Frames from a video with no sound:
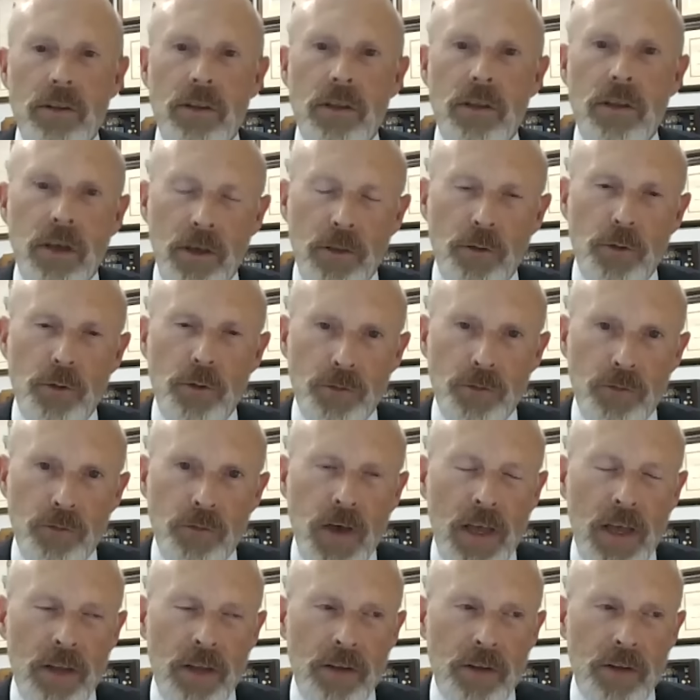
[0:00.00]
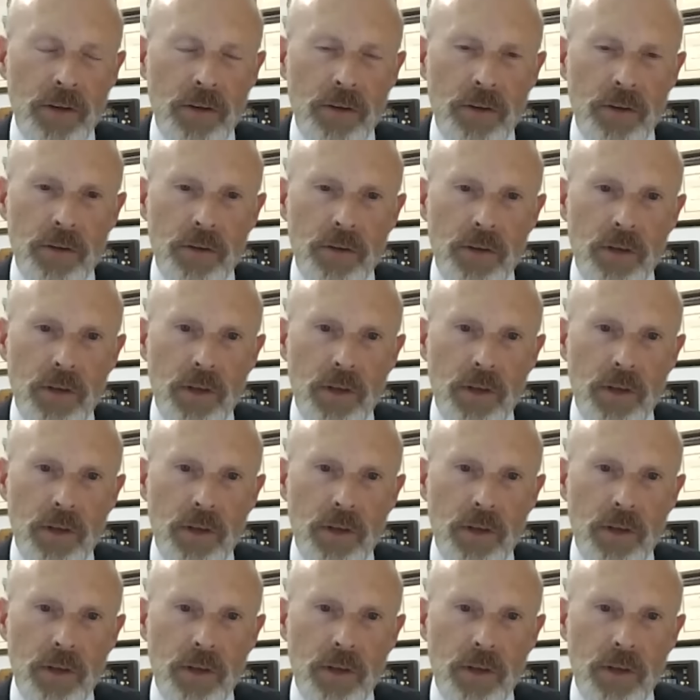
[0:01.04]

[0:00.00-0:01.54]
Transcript: the other defendant,